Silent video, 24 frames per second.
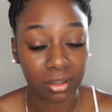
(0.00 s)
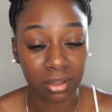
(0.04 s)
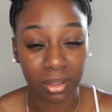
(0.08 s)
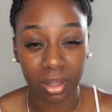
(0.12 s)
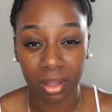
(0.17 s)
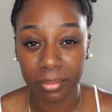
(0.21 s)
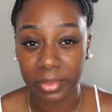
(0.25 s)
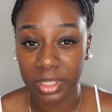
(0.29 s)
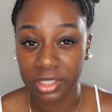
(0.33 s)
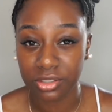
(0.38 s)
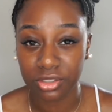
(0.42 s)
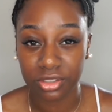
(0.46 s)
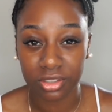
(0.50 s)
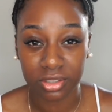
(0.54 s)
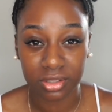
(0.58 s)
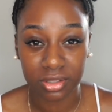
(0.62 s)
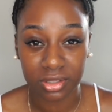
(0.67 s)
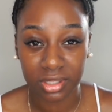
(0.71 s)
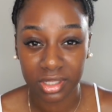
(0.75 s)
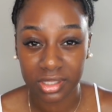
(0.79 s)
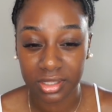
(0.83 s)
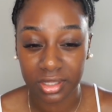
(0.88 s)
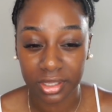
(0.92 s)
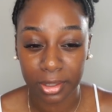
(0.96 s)
Carmex
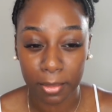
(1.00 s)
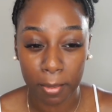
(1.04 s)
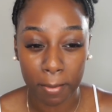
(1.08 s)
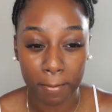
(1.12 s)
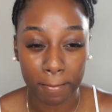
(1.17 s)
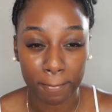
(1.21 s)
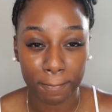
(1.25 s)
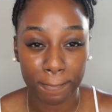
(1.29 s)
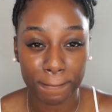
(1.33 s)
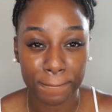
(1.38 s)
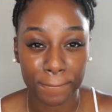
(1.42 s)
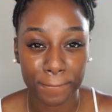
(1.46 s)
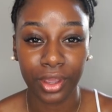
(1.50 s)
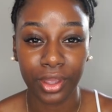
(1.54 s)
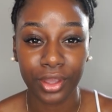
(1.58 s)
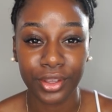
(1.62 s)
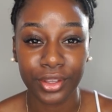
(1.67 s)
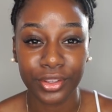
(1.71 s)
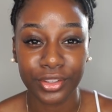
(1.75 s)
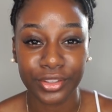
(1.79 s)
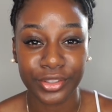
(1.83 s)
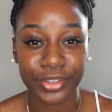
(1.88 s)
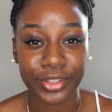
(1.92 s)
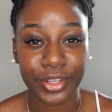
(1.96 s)
just does it
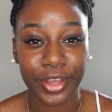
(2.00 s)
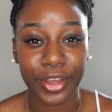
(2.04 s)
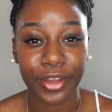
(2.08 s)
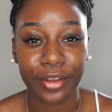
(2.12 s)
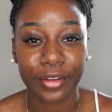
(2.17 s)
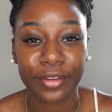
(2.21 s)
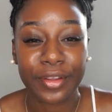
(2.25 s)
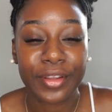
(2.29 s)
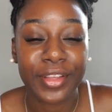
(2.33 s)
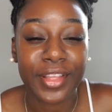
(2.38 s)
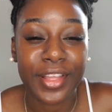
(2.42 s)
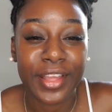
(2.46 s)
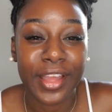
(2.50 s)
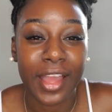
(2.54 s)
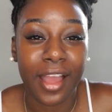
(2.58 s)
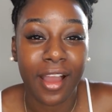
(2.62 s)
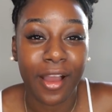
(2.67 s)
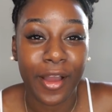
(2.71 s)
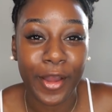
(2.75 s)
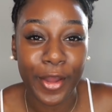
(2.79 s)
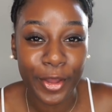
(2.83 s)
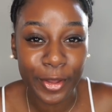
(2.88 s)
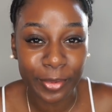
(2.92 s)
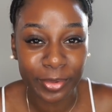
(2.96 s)
so
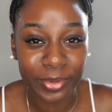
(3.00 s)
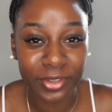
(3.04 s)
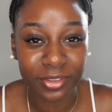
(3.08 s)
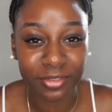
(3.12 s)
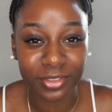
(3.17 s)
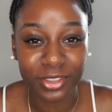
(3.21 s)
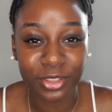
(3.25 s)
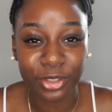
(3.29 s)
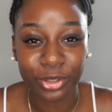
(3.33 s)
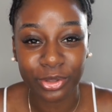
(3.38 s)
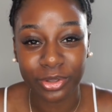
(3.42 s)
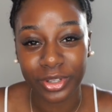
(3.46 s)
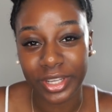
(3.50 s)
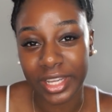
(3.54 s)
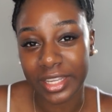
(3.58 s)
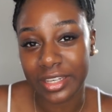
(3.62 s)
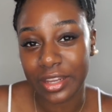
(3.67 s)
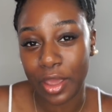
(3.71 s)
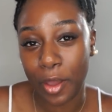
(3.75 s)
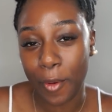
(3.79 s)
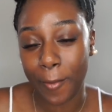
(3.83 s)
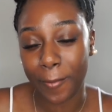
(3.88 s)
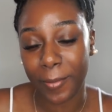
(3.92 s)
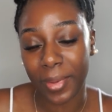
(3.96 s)
I hope you've
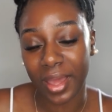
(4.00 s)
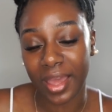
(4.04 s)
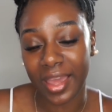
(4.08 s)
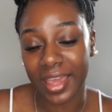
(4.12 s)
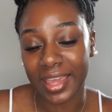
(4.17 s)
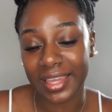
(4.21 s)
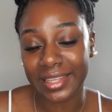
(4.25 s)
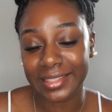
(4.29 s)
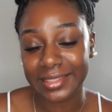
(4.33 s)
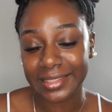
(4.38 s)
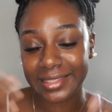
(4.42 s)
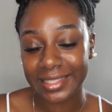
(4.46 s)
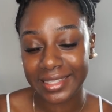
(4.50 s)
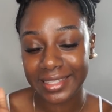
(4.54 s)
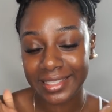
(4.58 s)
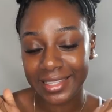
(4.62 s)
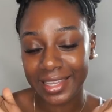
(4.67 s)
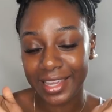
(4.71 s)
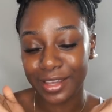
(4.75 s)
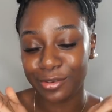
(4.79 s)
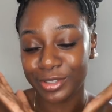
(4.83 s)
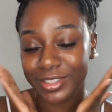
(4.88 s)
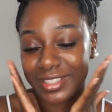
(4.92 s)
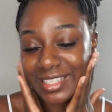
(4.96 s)
enjoyed my
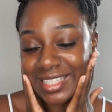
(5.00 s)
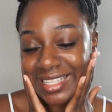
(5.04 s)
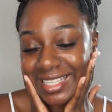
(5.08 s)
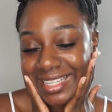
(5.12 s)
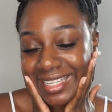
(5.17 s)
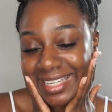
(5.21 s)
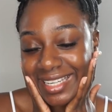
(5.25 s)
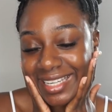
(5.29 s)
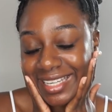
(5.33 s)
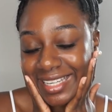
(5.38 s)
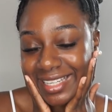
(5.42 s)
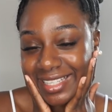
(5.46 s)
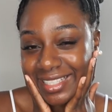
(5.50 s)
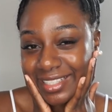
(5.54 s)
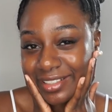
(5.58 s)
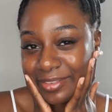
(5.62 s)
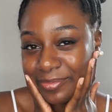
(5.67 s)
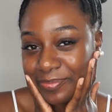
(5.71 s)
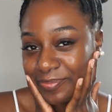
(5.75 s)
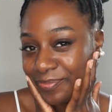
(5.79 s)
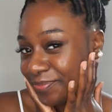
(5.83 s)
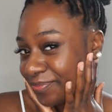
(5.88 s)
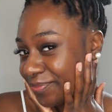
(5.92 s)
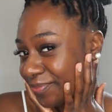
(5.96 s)
skincare routine
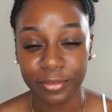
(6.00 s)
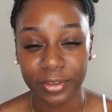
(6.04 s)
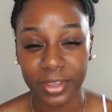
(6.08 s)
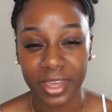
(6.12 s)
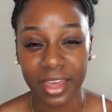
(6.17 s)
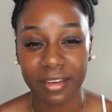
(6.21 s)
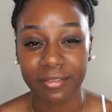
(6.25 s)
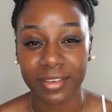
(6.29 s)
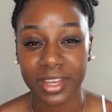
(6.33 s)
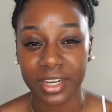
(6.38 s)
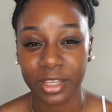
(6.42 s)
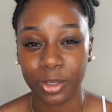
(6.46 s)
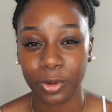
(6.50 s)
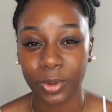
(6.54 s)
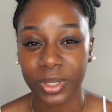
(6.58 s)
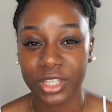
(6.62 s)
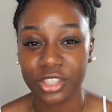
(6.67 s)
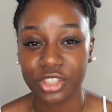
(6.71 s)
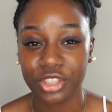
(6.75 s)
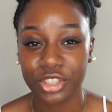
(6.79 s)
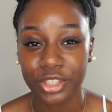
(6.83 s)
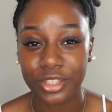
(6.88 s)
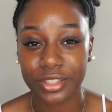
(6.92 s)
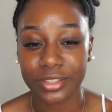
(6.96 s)
if you have any
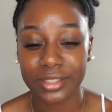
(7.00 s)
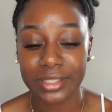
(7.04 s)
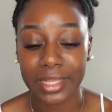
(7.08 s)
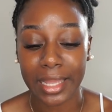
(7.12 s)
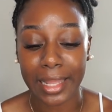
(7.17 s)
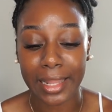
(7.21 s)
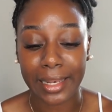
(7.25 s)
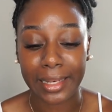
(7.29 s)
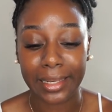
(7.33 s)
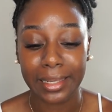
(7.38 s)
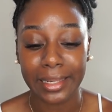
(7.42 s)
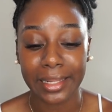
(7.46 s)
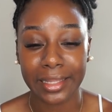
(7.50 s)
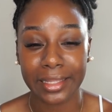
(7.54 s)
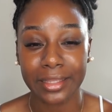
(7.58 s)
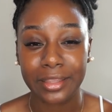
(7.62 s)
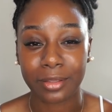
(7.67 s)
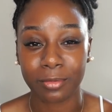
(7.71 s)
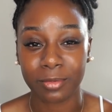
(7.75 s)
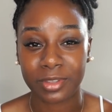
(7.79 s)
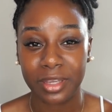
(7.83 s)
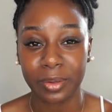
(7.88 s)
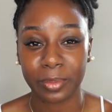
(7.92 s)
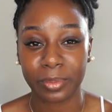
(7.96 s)
questions link
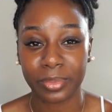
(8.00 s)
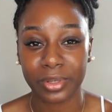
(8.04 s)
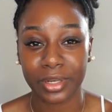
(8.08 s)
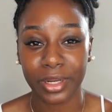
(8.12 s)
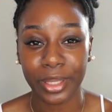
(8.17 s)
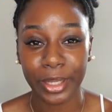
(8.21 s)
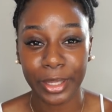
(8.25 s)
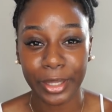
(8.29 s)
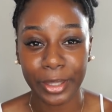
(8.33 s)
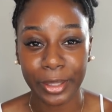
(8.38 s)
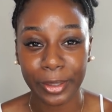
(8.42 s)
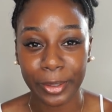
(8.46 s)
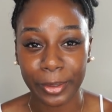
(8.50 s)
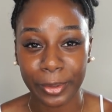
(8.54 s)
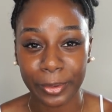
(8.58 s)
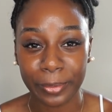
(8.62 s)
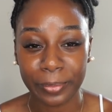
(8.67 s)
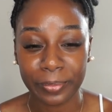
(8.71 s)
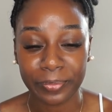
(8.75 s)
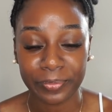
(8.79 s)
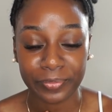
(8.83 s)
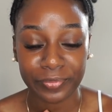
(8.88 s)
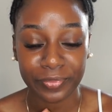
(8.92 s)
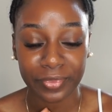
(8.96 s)
them down
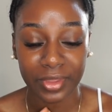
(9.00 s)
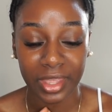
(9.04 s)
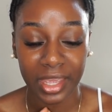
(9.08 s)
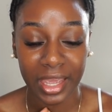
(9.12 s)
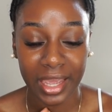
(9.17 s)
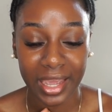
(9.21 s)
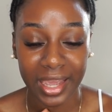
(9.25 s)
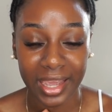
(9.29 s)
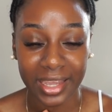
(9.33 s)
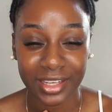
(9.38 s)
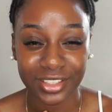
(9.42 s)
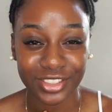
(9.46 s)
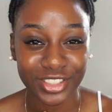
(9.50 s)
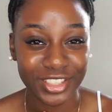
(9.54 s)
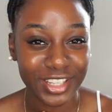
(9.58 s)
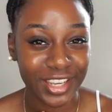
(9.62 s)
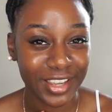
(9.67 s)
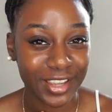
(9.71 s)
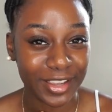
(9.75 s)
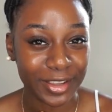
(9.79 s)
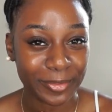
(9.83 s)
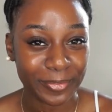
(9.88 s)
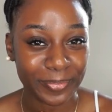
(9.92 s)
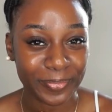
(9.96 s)
below and
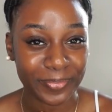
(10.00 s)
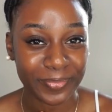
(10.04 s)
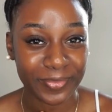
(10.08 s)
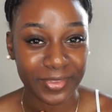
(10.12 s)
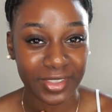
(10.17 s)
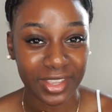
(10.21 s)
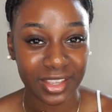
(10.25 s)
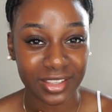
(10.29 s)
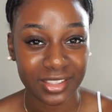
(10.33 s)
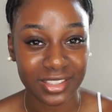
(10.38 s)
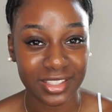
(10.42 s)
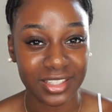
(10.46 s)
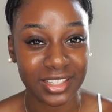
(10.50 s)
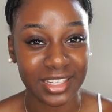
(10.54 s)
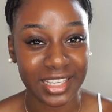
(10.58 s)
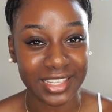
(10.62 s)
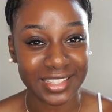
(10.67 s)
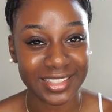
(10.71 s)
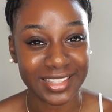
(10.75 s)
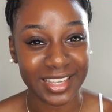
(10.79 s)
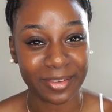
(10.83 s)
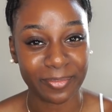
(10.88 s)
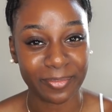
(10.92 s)
yeah I'll see you next